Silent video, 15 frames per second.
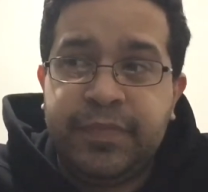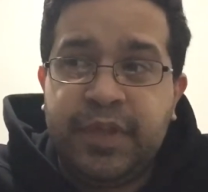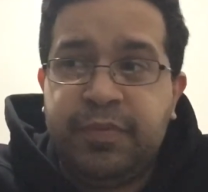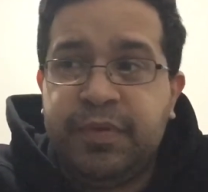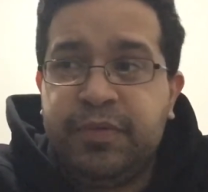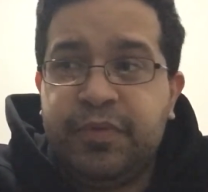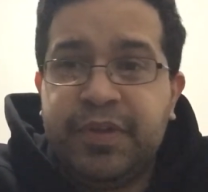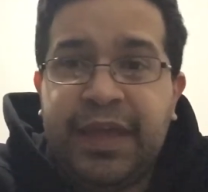I
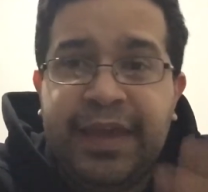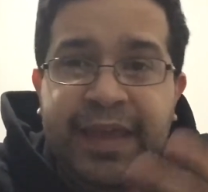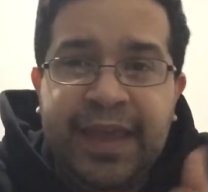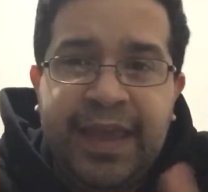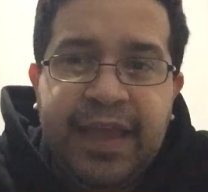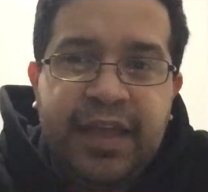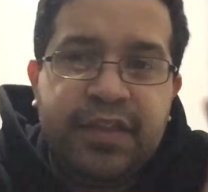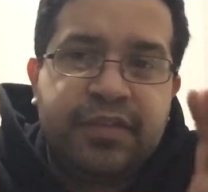mean, we're like
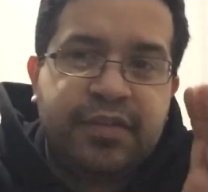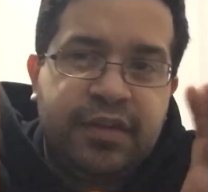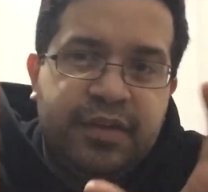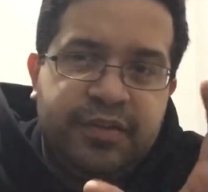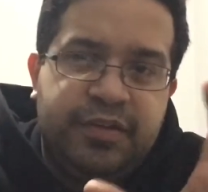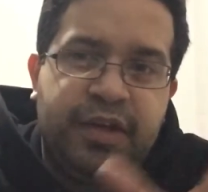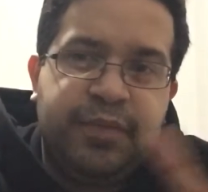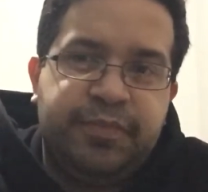ants
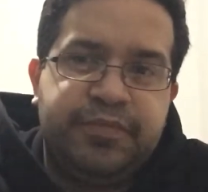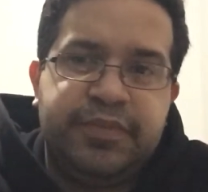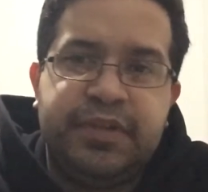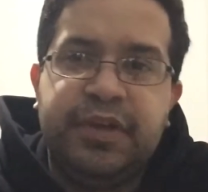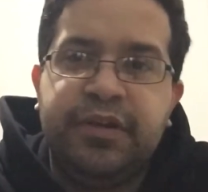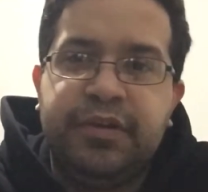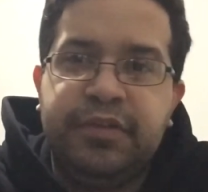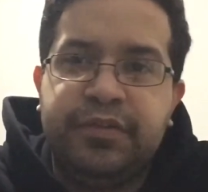on top of
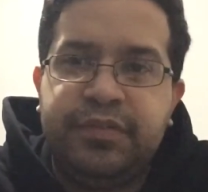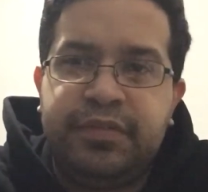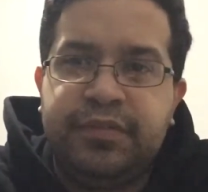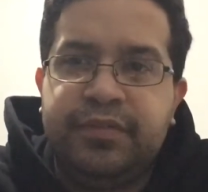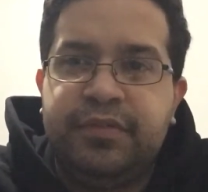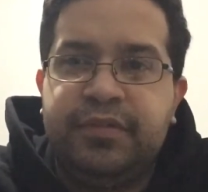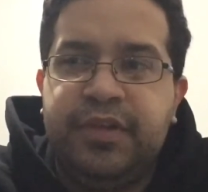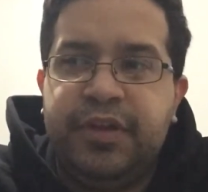the Earth,
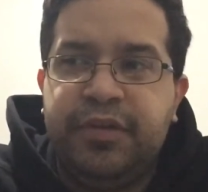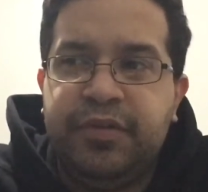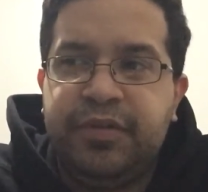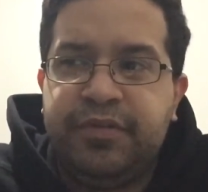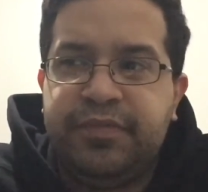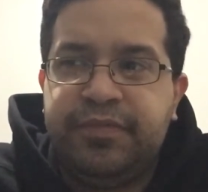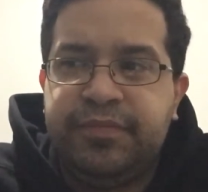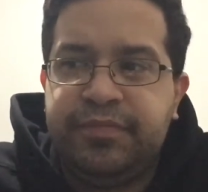
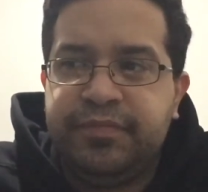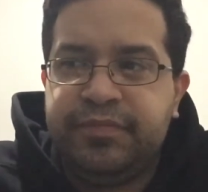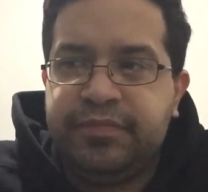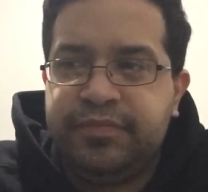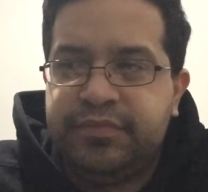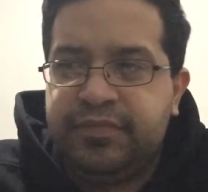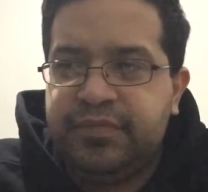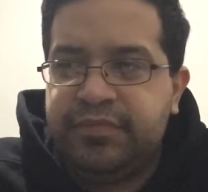
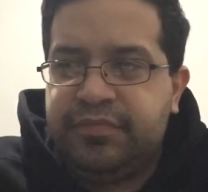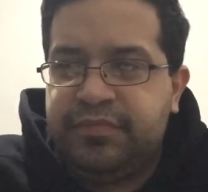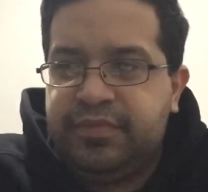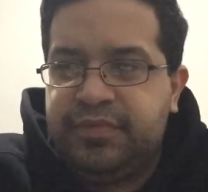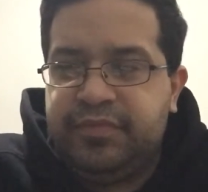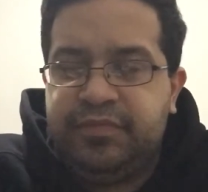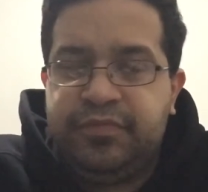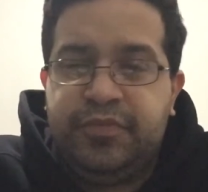
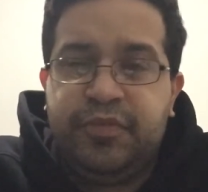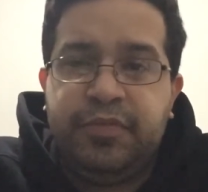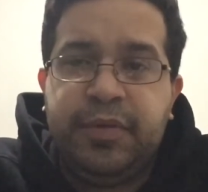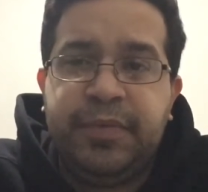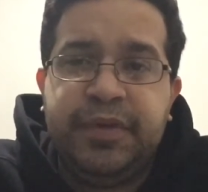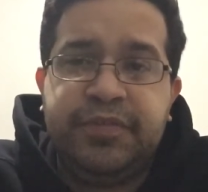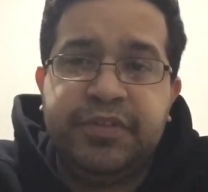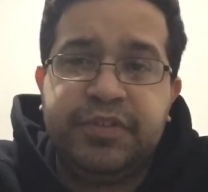or
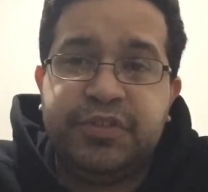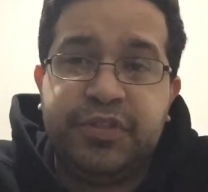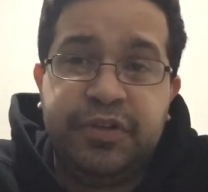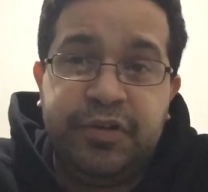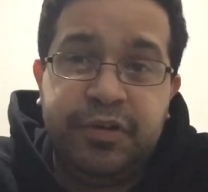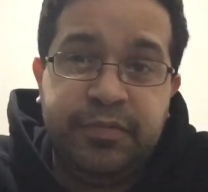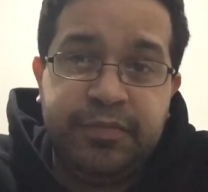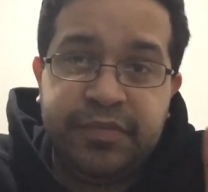maybe even
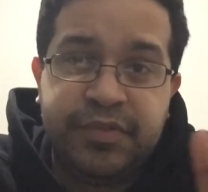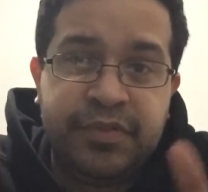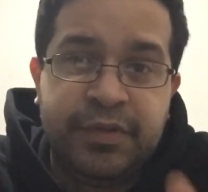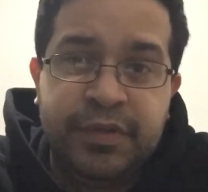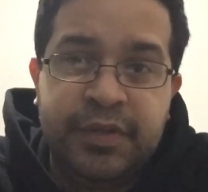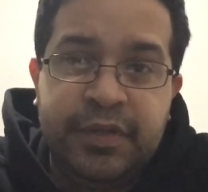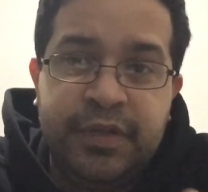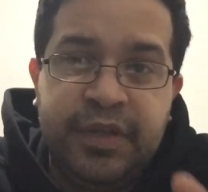germs,
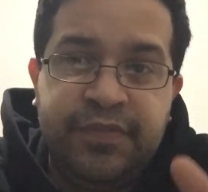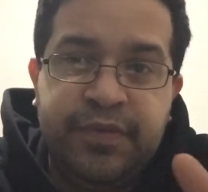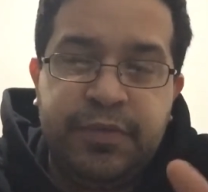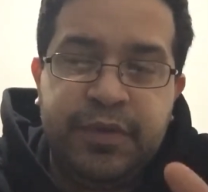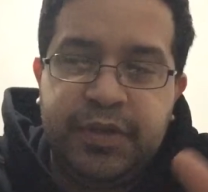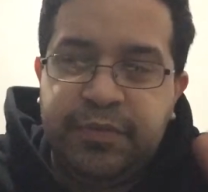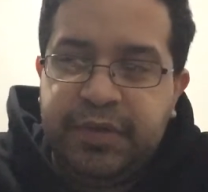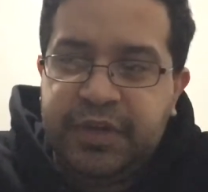if you
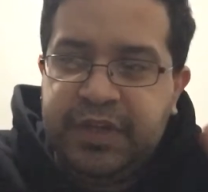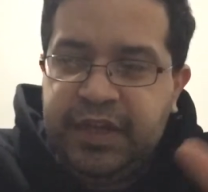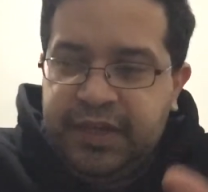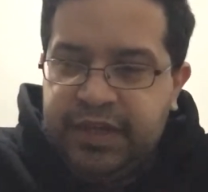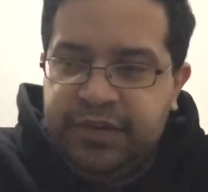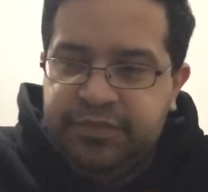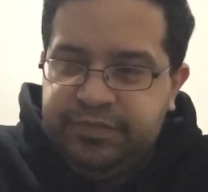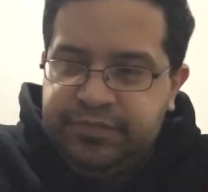really want to
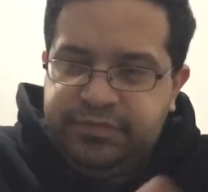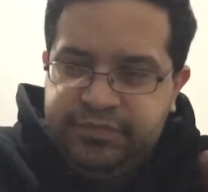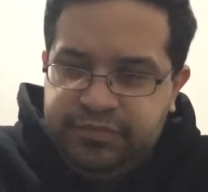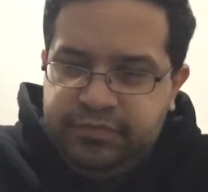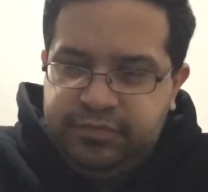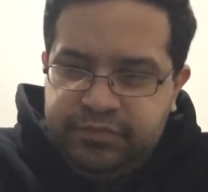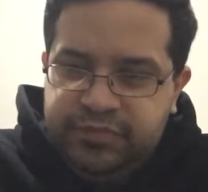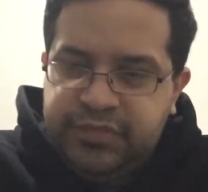kind of
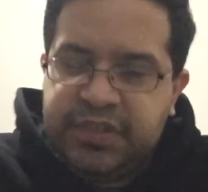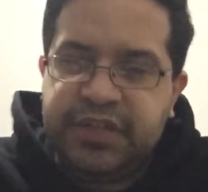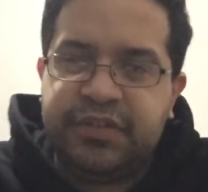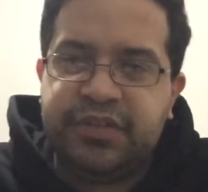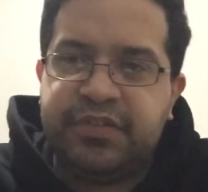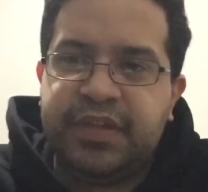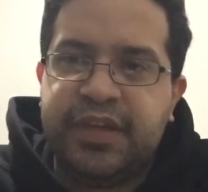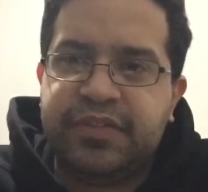take
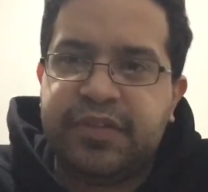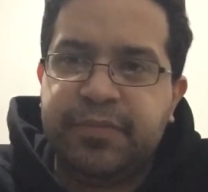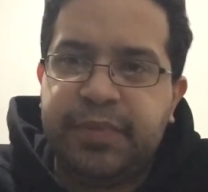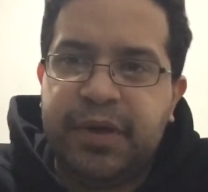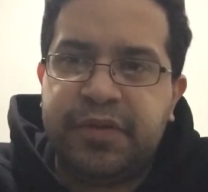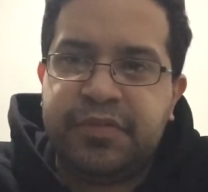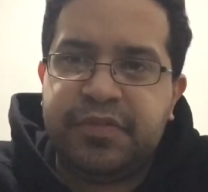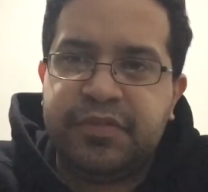the size
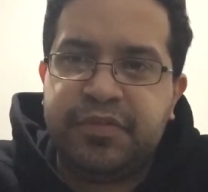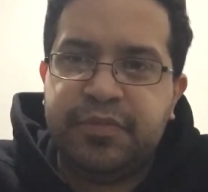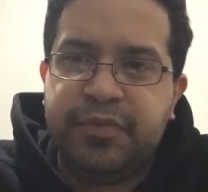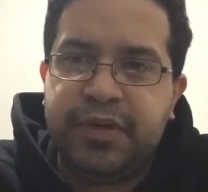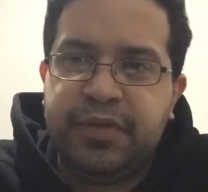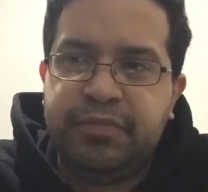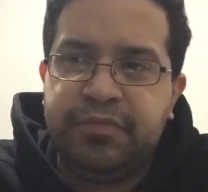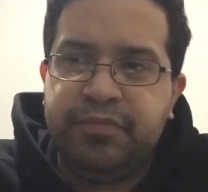comparison to
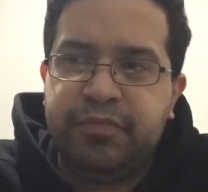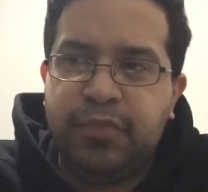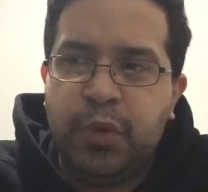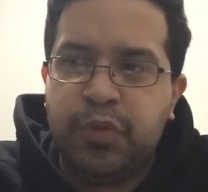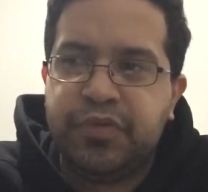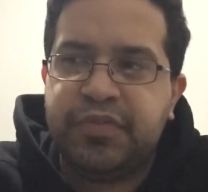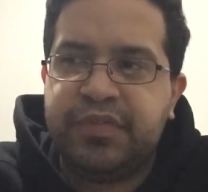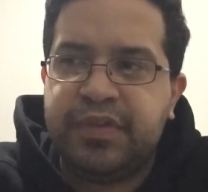what
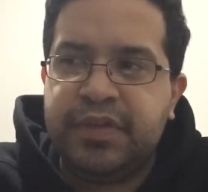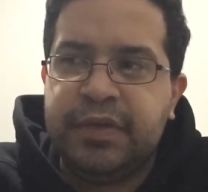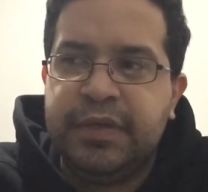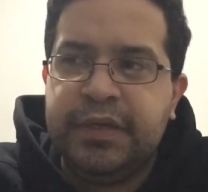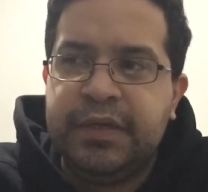most